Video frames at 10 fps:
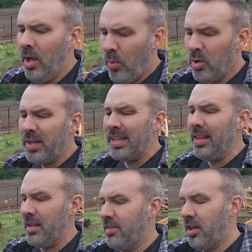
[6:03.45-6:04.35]
We don't get a
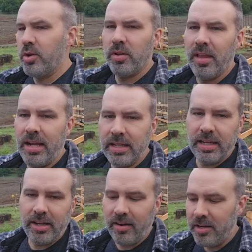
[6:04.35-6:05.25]
lot of thunder and lightning
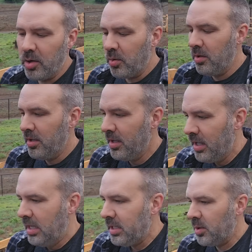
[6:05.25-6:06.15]
here. I know,
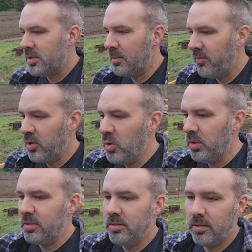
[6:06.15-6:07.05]
some of you
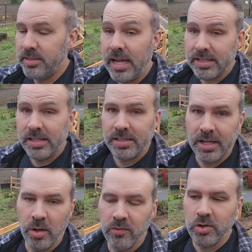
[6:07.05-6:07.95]
in Texas, I
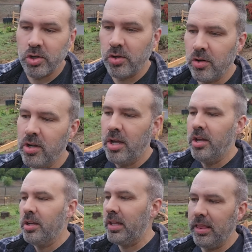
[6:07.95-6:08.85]
know for sure,
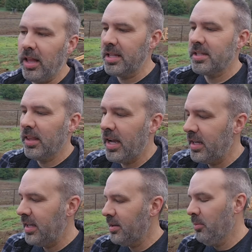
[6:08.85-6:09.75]
get lots of
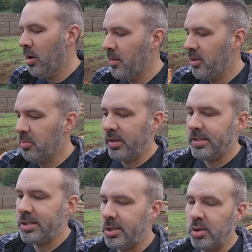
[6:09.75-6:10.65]
lightning, probably other
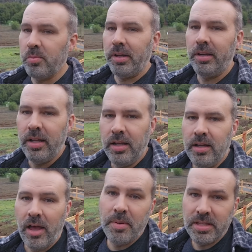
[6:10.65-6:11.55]
places too, but
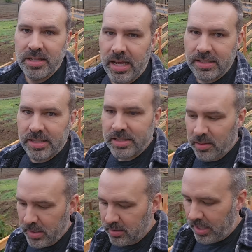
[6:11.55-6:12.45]
I've been to Texas in a
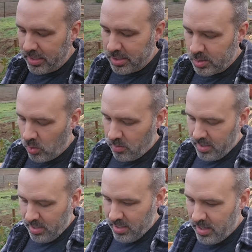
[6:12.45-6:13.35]
big lightning storm,
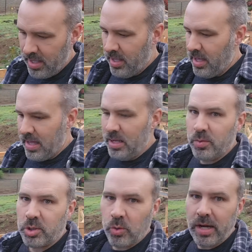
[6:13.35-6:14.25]
and it
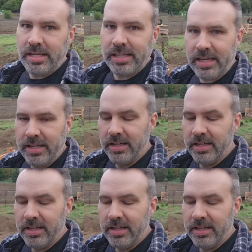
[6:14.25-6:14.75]
was crazy.